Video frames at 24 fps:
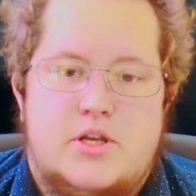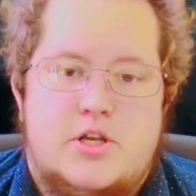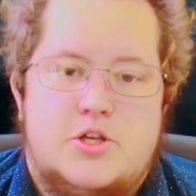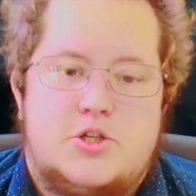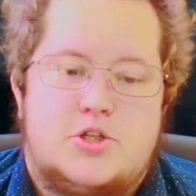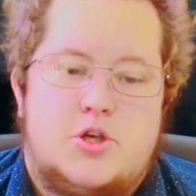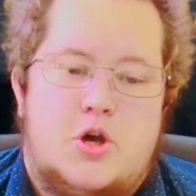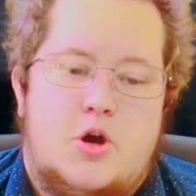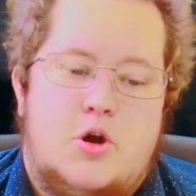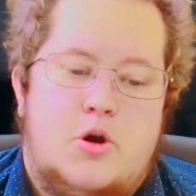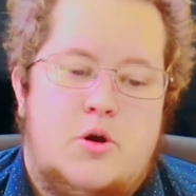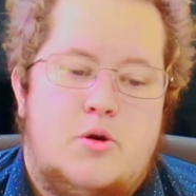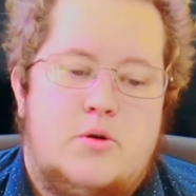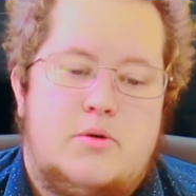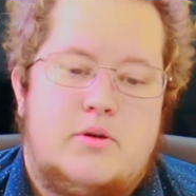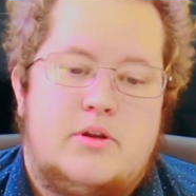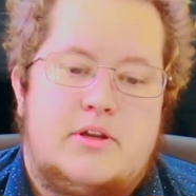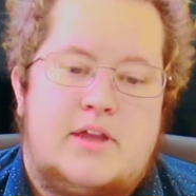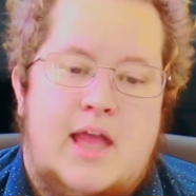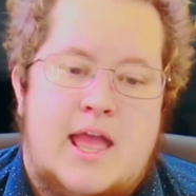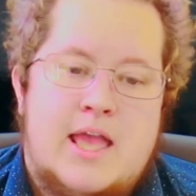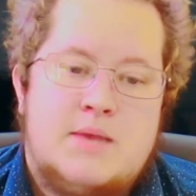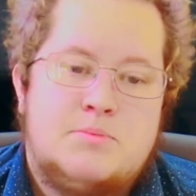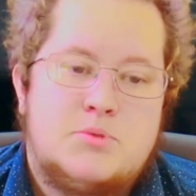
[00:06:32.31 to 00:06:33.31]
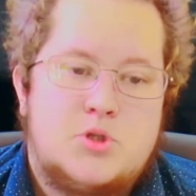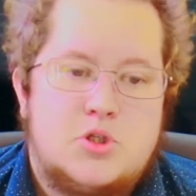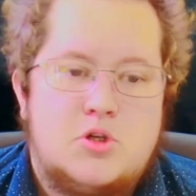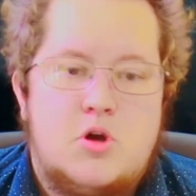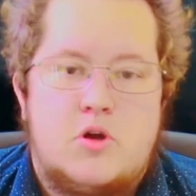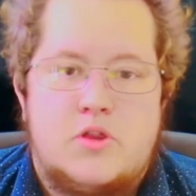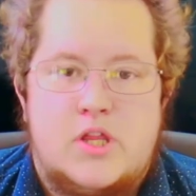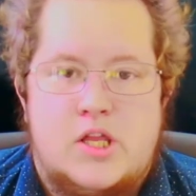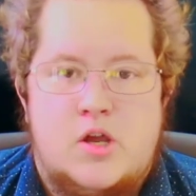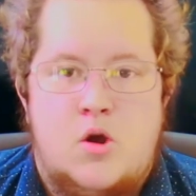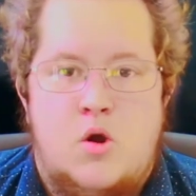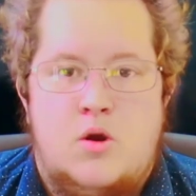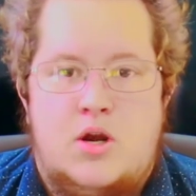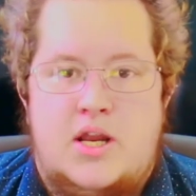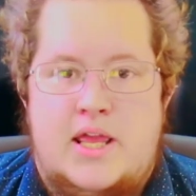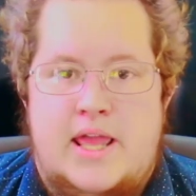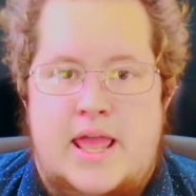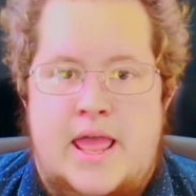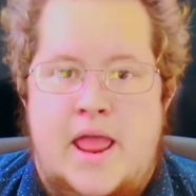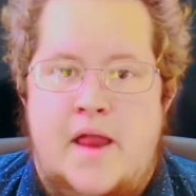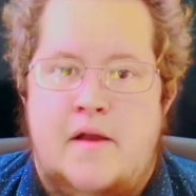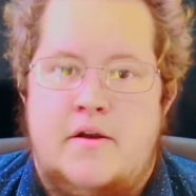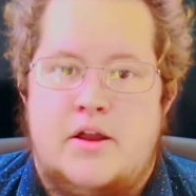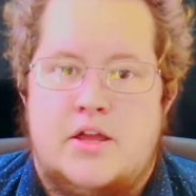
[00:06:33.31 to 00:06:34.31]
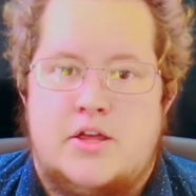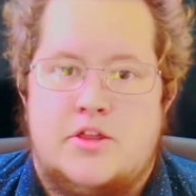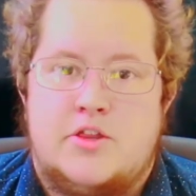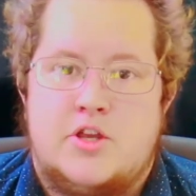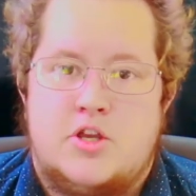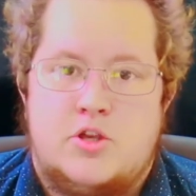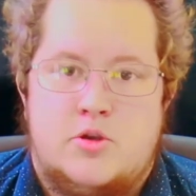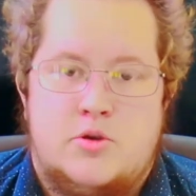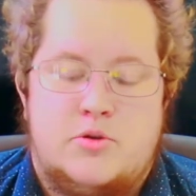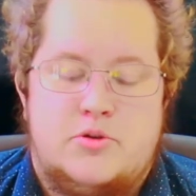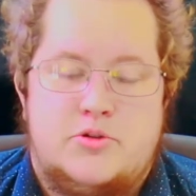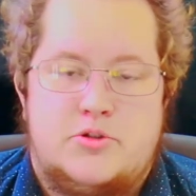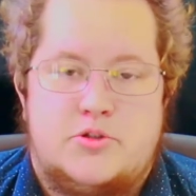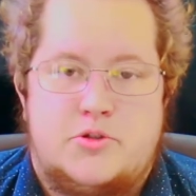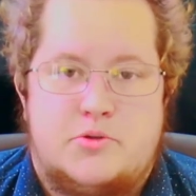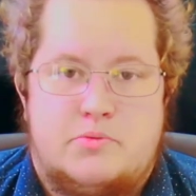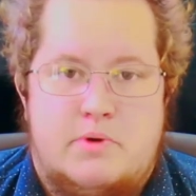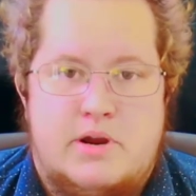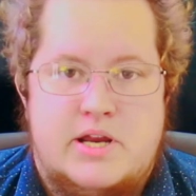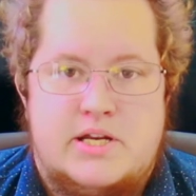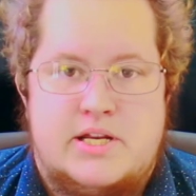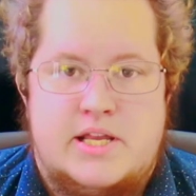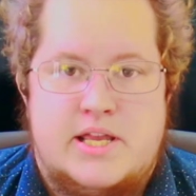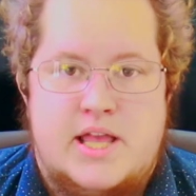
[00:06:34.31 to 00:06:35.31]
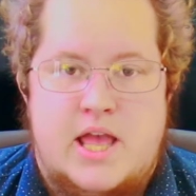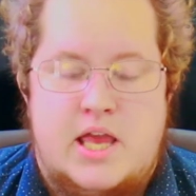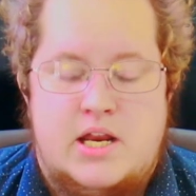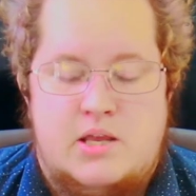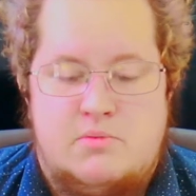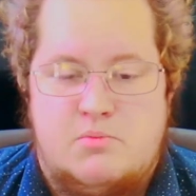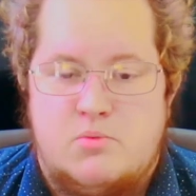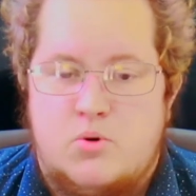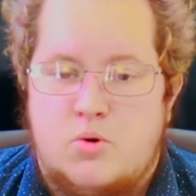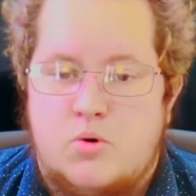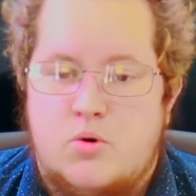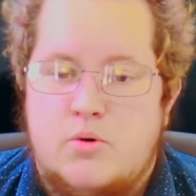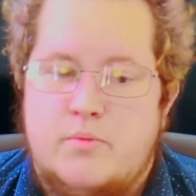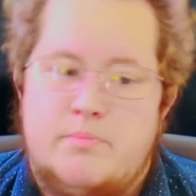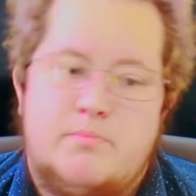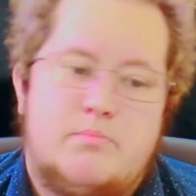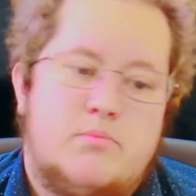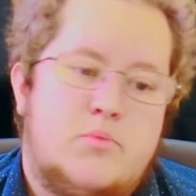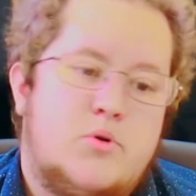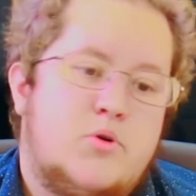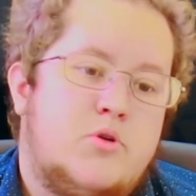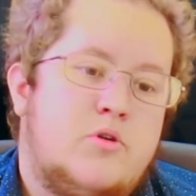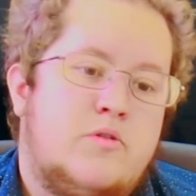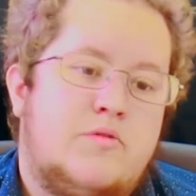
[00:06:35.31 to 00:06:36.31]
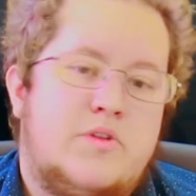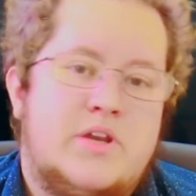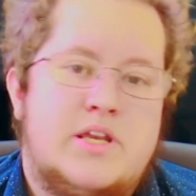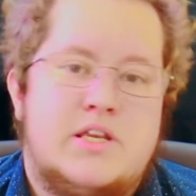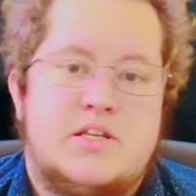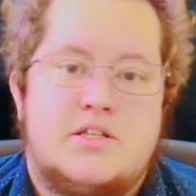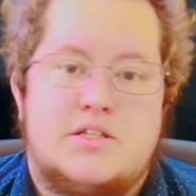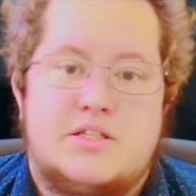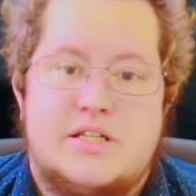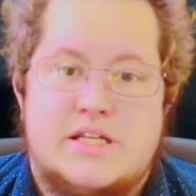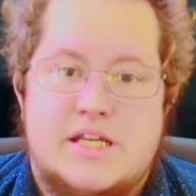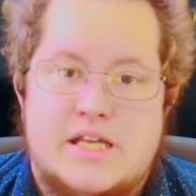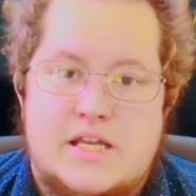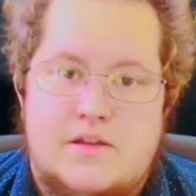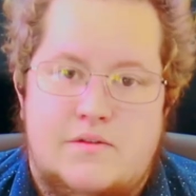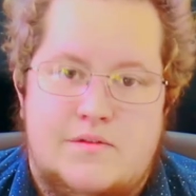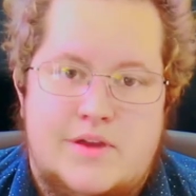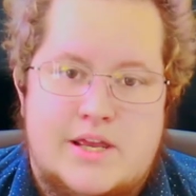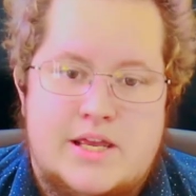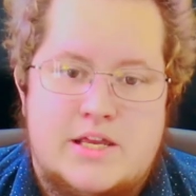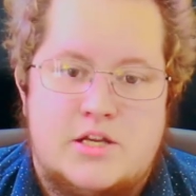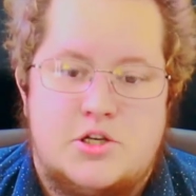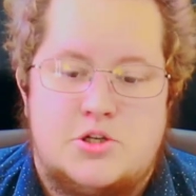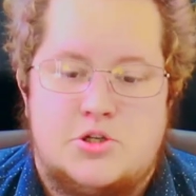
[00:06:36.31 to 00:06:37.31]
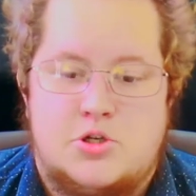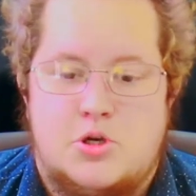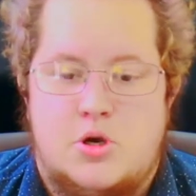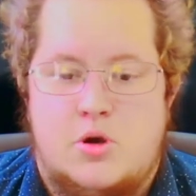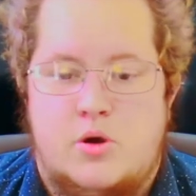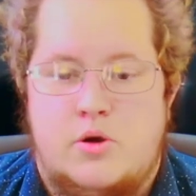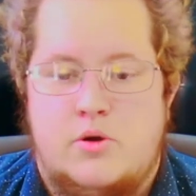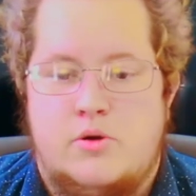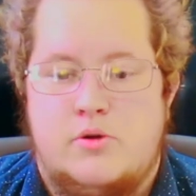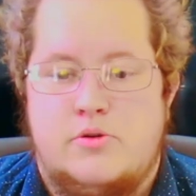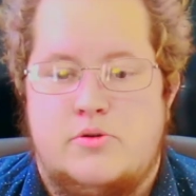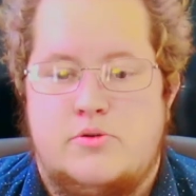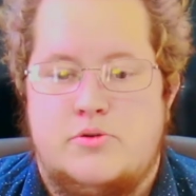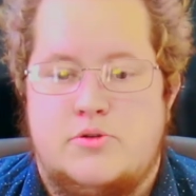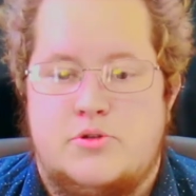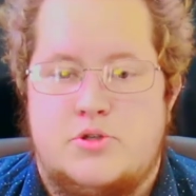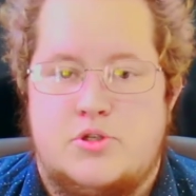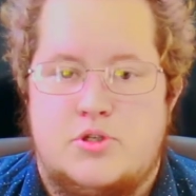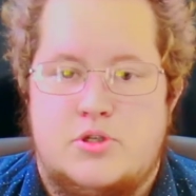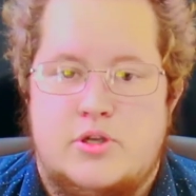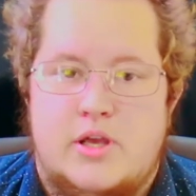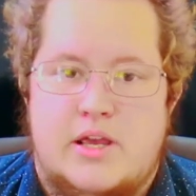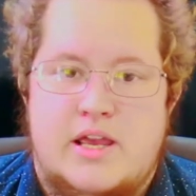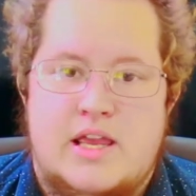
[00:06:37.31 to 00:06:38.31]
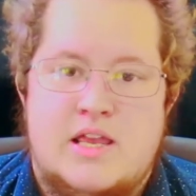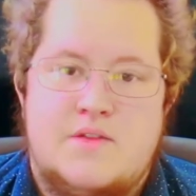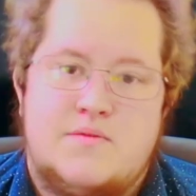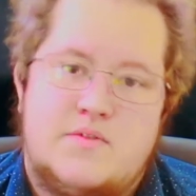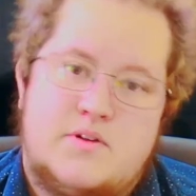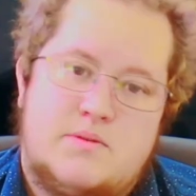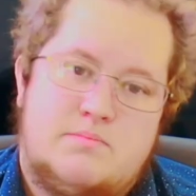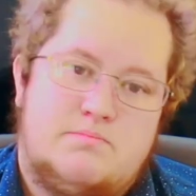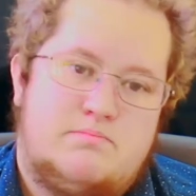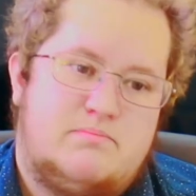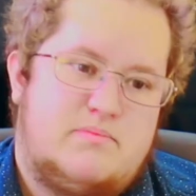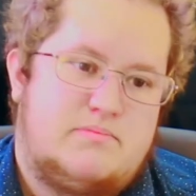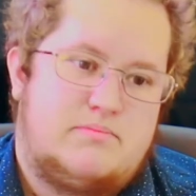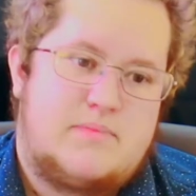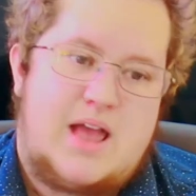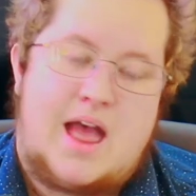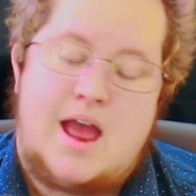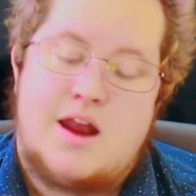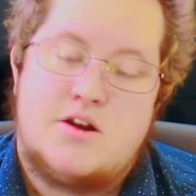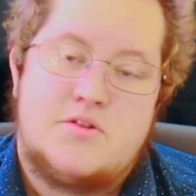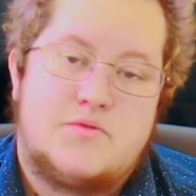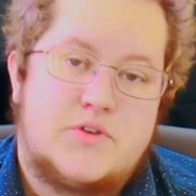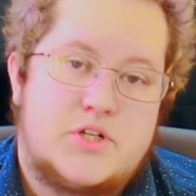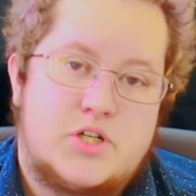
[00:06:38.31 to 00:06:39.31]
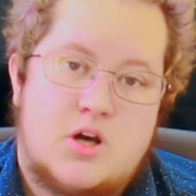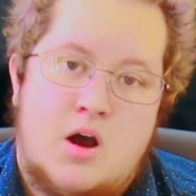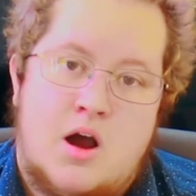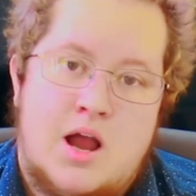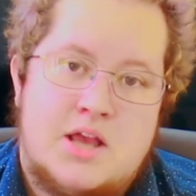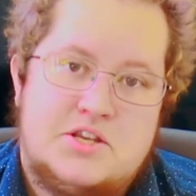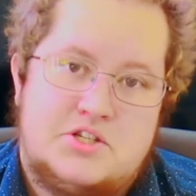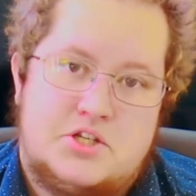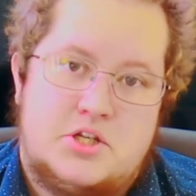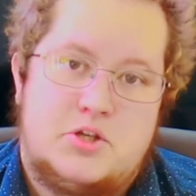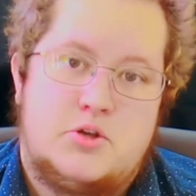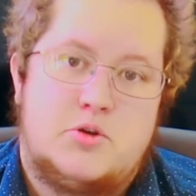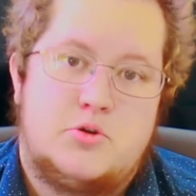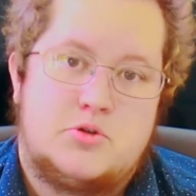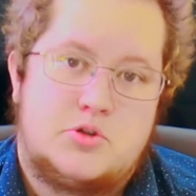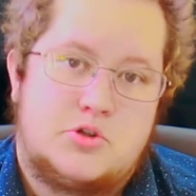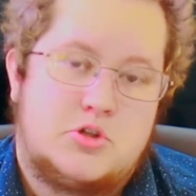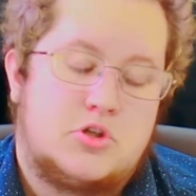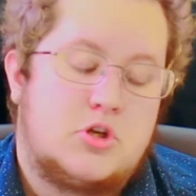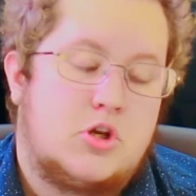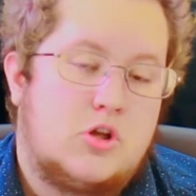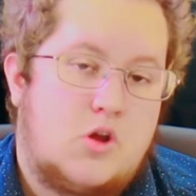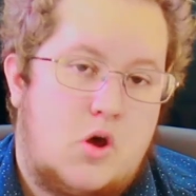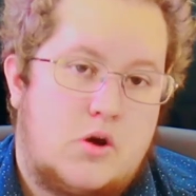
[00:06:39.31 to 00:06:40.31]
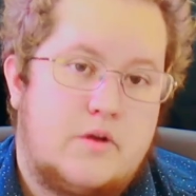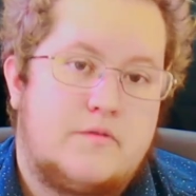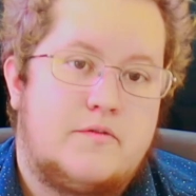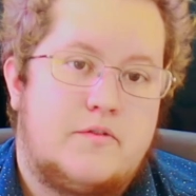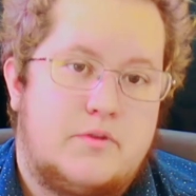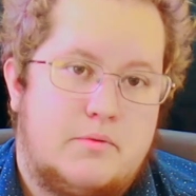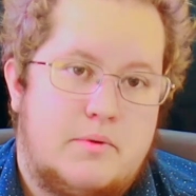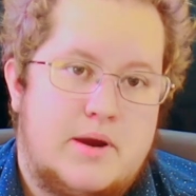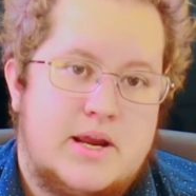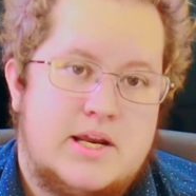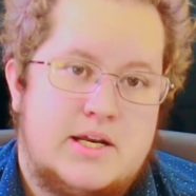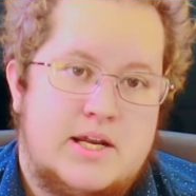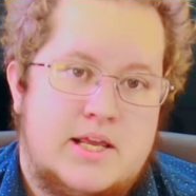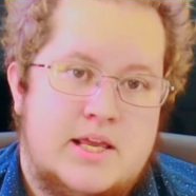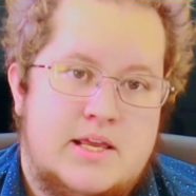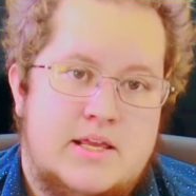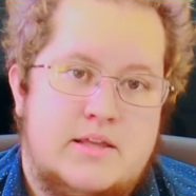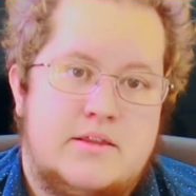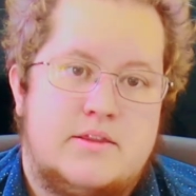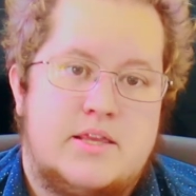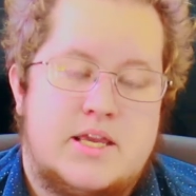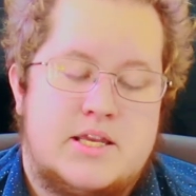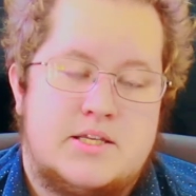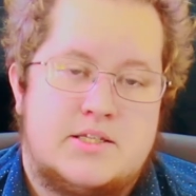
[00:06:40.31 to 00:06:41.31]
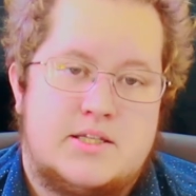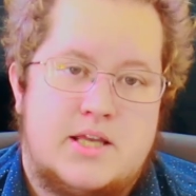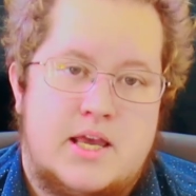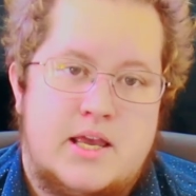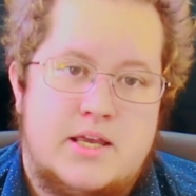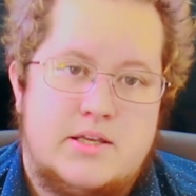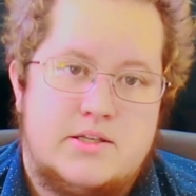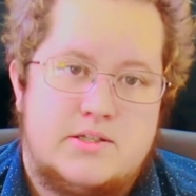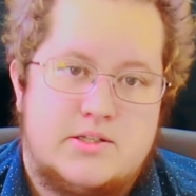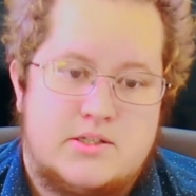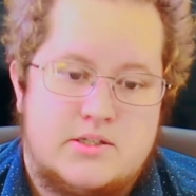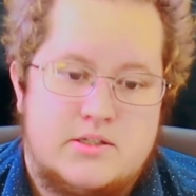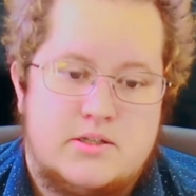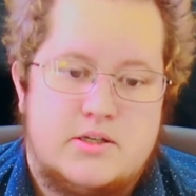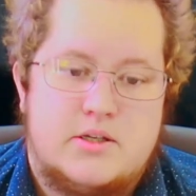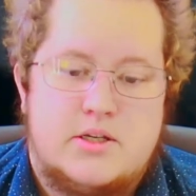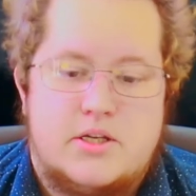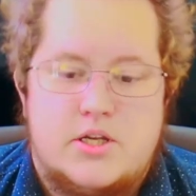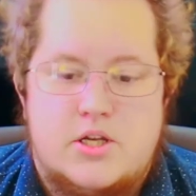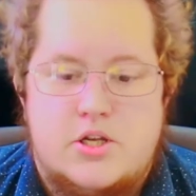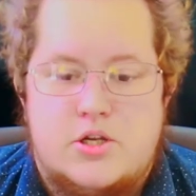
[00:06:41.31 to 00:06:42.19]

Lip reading: So games are not the only area that use 3D anymore. Movies, TV shows, even advertising uses a lot of 3D these days.